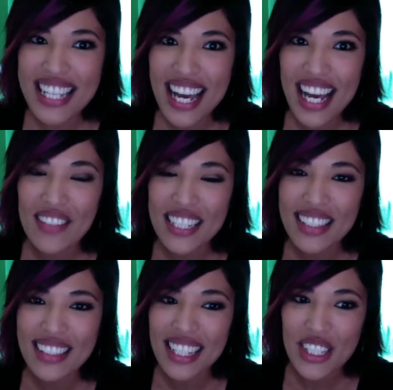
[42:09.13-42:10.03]
to have a
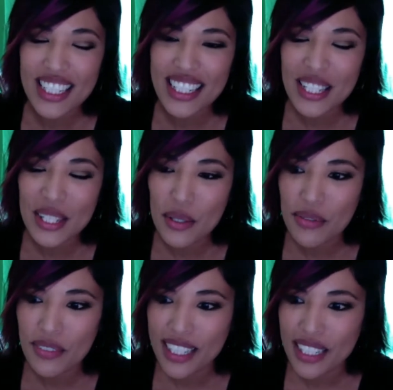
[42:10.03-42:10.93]
collection, and it's
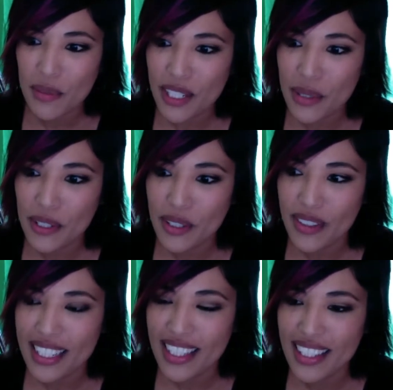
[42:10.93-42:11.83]
so funny. I'm trying to work
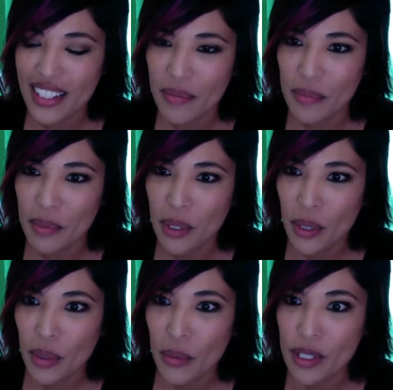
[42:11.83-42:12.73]
with
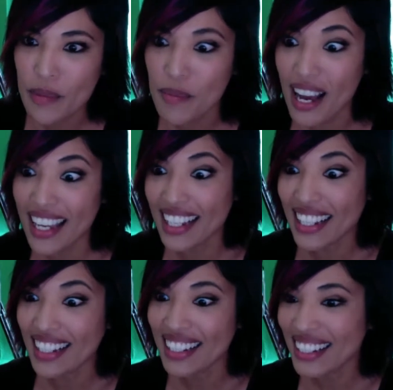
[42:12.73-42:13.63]

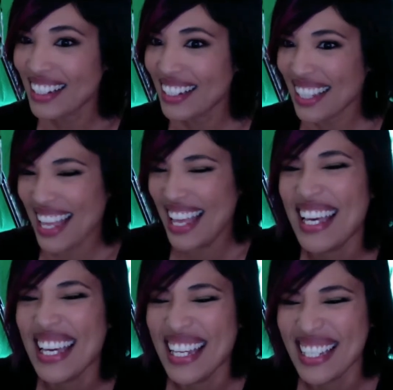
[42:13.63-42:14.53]
my.
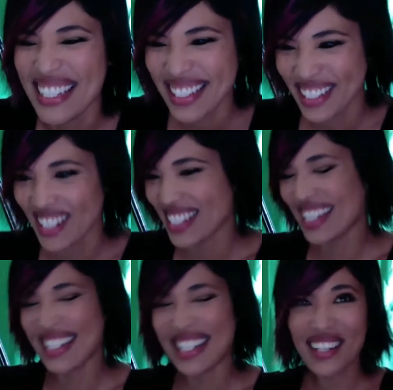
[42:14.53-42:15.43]
John's
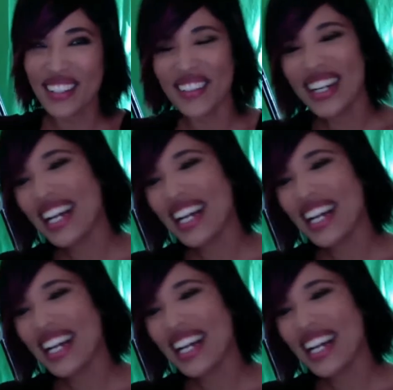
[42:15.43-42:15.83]
like, no,